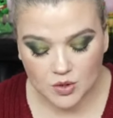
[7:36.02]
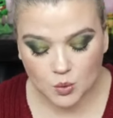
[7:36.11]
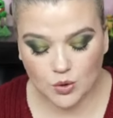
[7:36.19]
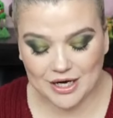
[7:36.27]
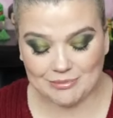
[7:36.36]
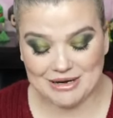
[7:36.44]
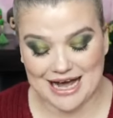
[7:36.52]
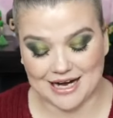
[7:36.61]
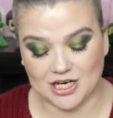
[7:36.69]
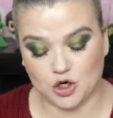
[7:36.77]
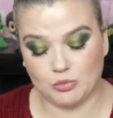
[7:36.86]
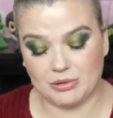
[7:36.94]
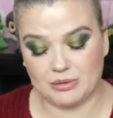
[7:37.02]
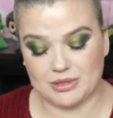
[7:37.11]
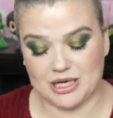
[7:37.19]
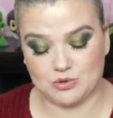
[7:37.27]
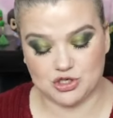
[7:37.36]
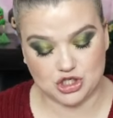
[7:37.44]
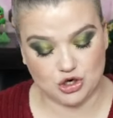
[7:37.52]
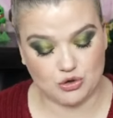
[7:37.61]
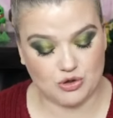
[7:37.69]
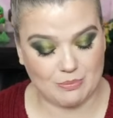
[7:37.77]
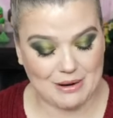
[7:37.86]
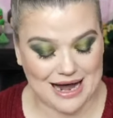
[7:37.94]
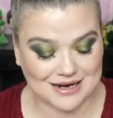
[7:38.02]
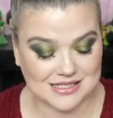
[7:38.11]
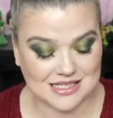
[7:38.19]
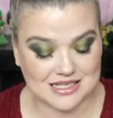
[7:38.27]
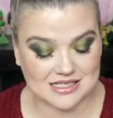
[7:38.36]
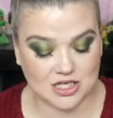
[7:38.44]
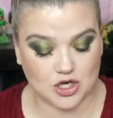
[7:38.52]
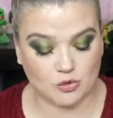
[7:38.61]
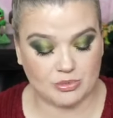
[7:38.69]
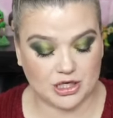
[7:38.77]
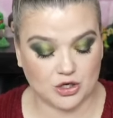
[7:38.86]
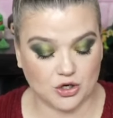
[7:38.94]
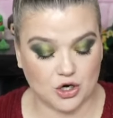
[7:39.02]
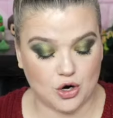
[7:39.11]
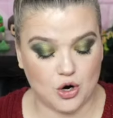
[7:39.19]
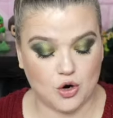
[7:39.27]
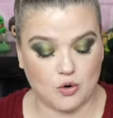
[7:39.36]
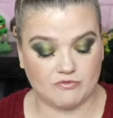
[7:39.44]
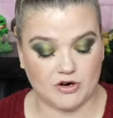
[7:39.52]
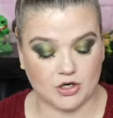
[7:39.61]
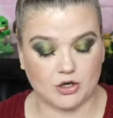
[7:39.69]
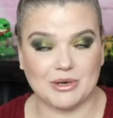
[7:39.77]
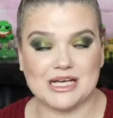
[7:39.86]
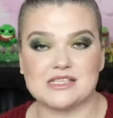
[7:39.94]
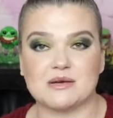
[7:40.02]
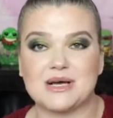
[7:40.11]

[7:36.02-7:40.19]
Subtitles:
One I'm not going to open, but I will show you the box, is the Go Big or Go Home Volumizing